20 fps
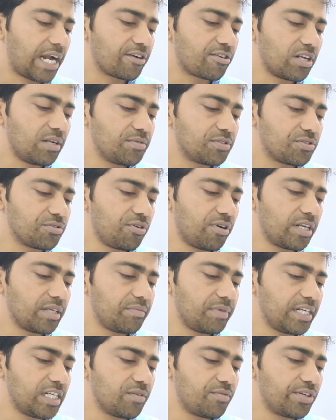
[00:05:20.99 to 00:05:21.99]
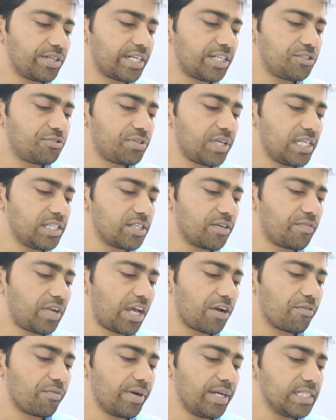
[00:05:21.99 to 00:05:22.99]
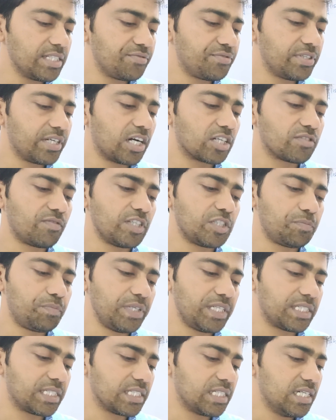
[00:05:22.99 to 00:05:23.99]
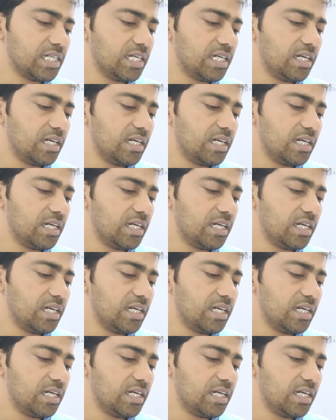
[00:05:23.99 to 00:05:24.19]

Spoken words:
antonym, synonym, idiomatic uses of language, figures of speech,